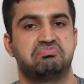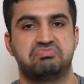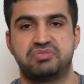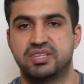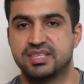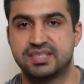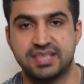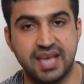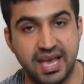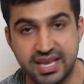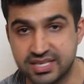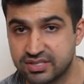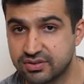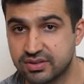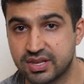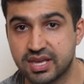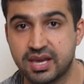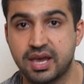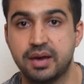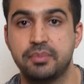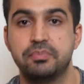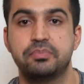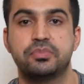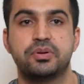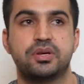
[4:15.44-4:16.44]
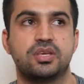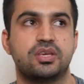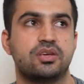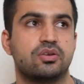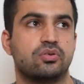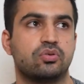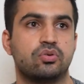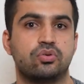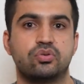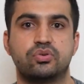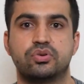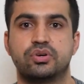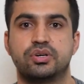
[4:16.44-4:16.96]
the size of the company
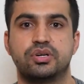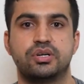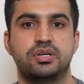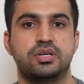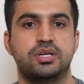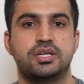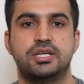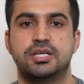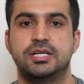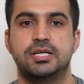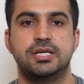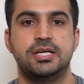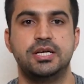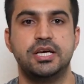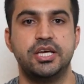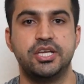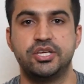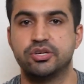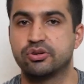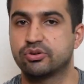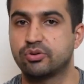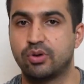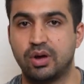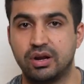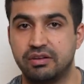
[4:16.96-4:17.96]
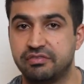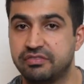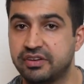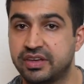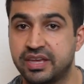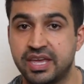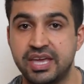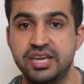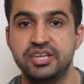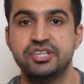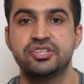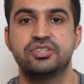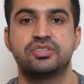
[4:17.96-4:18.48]
or your
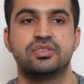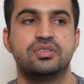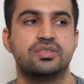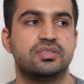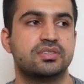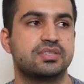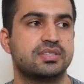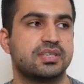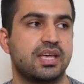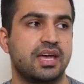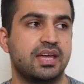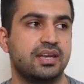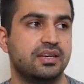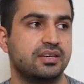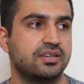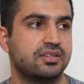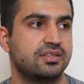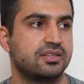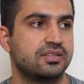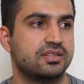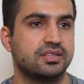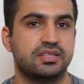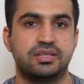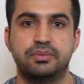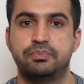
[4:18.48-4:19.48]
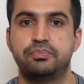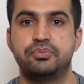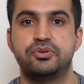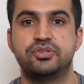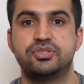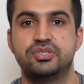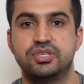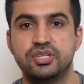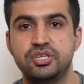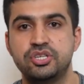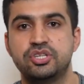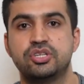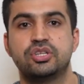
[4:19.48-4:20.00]
qualifications and the
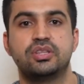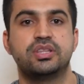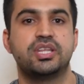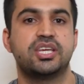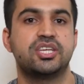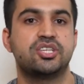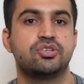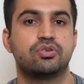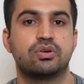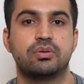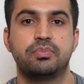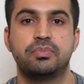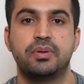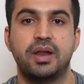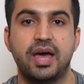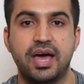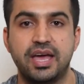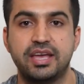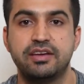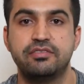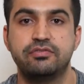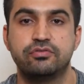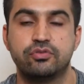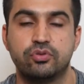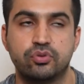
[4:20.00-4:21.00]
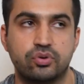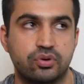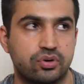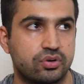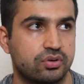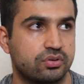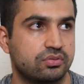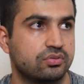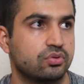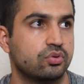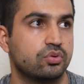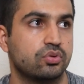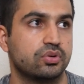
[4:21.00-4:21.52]
position that you're applying
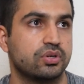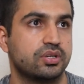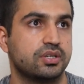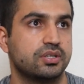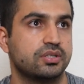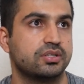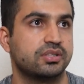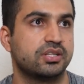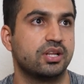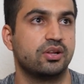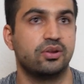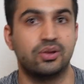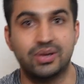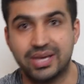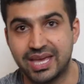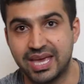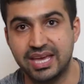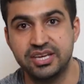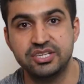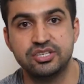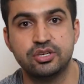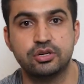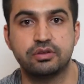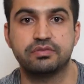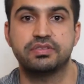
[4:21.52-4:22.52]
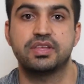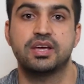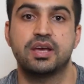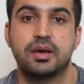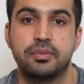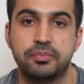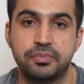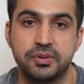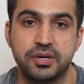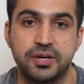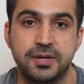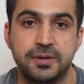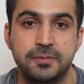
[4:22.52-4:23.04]
for or the location of the
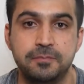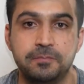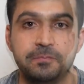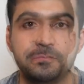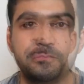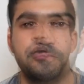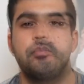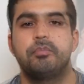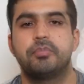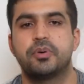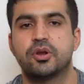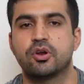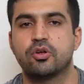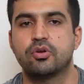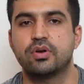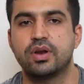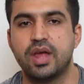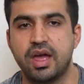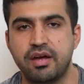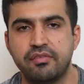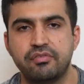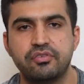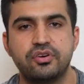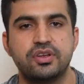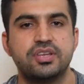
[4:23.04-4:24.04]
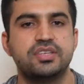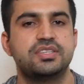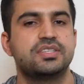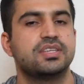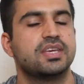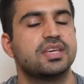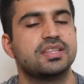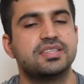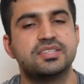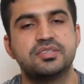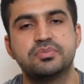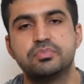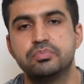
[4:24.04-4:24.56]
company. But on average,
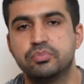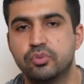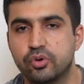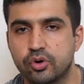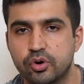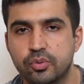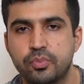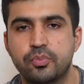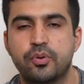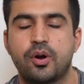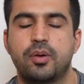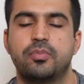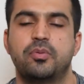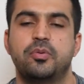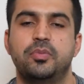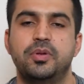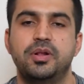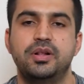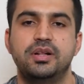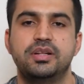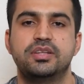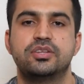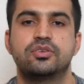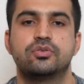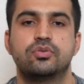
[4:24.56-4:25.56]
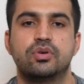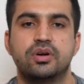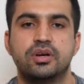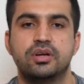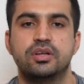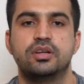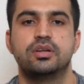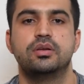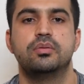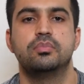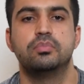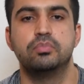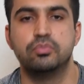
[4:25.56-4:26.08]
it's more probable to
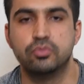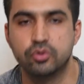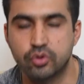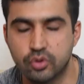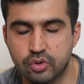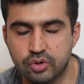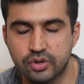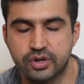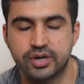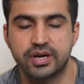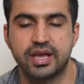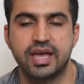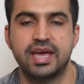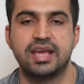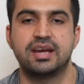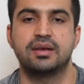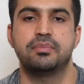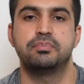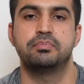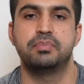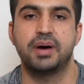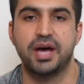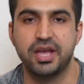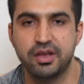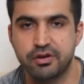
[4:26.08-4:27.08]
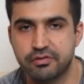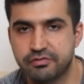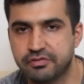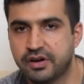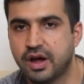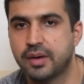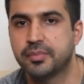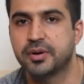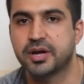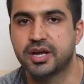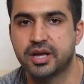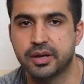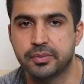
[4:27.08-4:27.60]
earn more at a
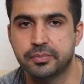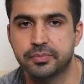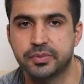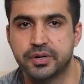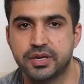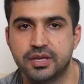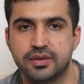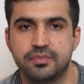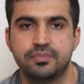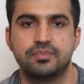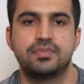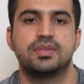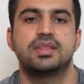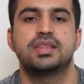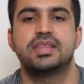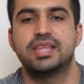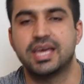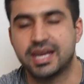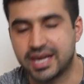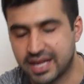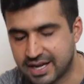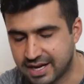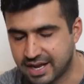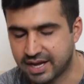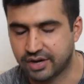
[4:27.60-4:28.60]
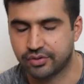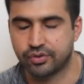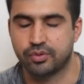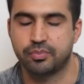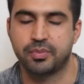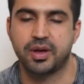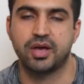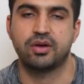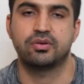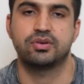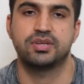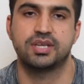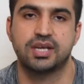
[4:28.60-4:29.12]
biopharma company than an
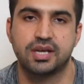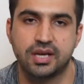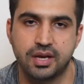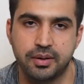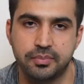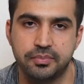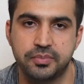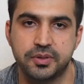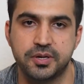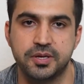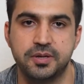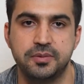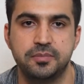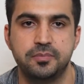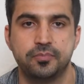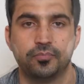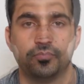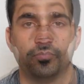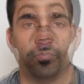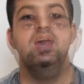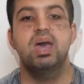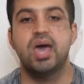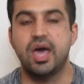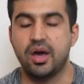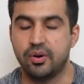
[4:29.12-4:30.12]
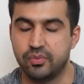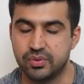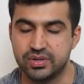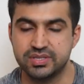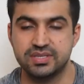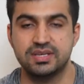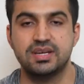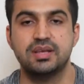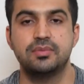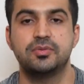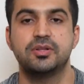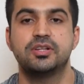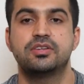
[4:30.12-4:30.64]
agrobiotech company. I
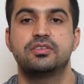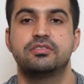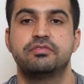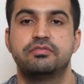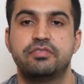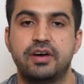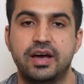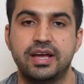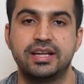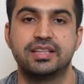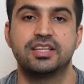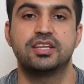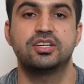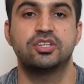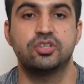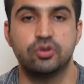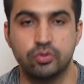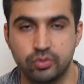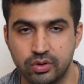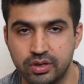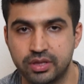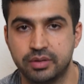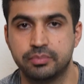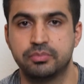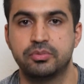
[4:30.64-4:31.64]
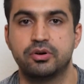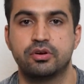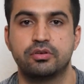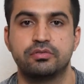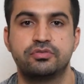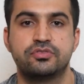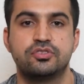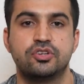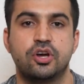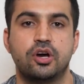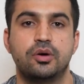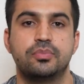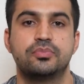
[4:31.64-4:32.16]
wasn't able to find the total number of
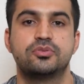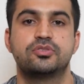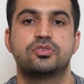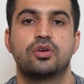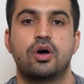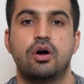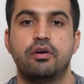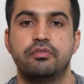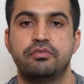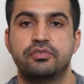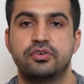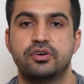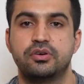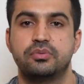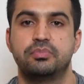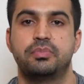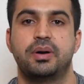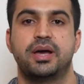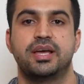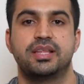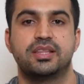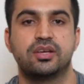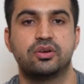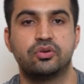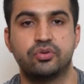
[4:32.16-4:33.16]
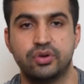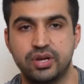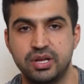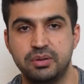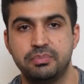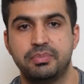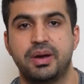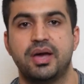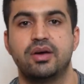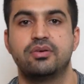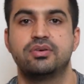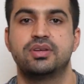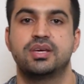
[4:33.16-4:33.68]
jobs offered by the green
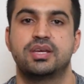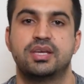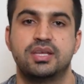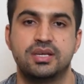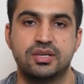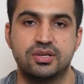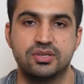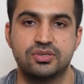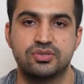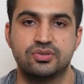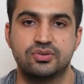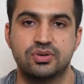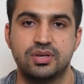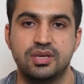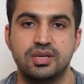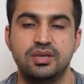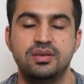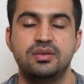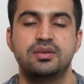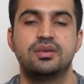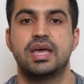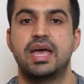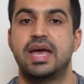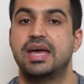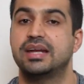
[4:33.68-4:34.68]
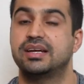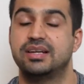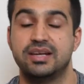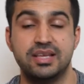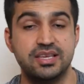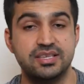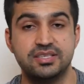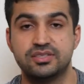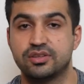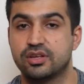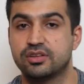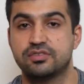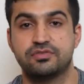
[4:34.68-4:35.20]
biotech industry, at
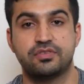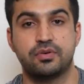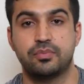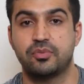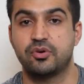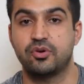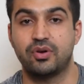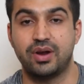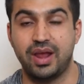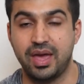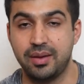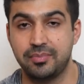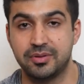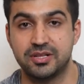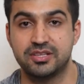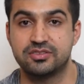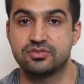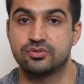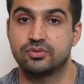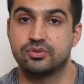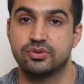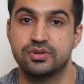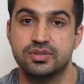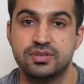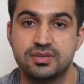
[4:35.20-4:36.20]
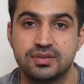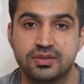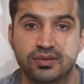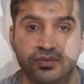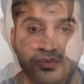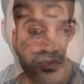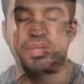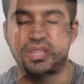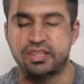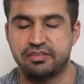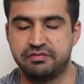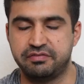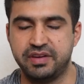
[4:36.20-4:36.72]
least not from a reliable source,
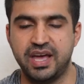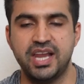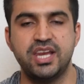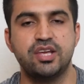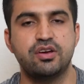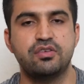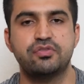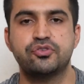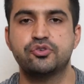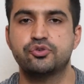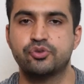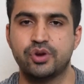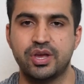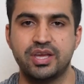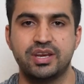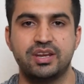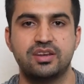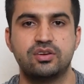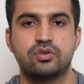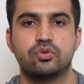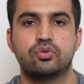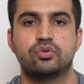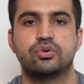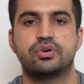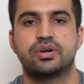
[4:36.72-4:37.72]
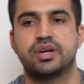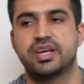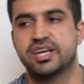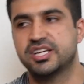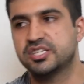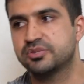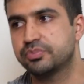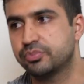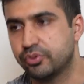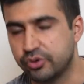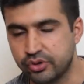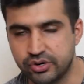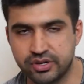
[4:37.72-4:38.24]
but the value of traded or
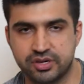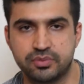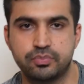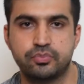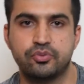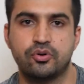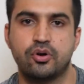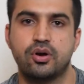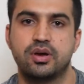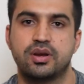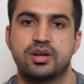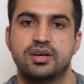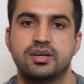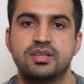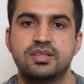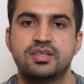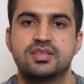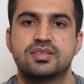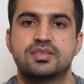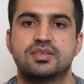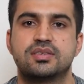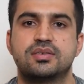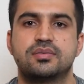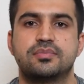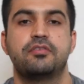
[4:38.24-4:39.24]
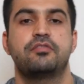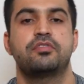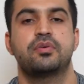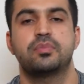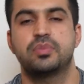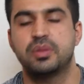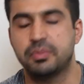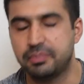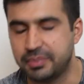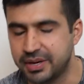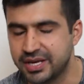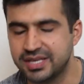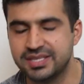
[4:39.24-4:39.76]
exported products from
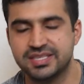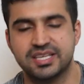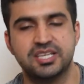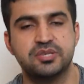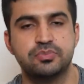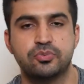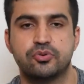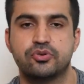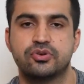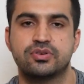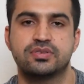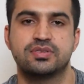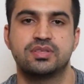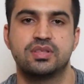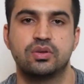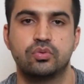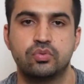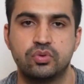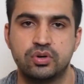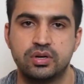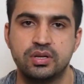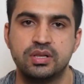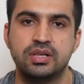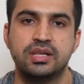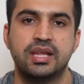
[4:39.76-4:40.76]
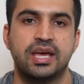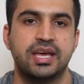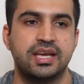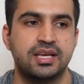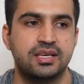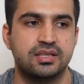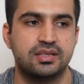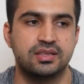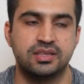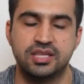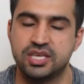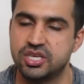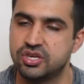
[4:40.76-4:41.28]
the biggest exporters in the world
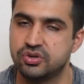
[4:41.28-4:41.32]
like the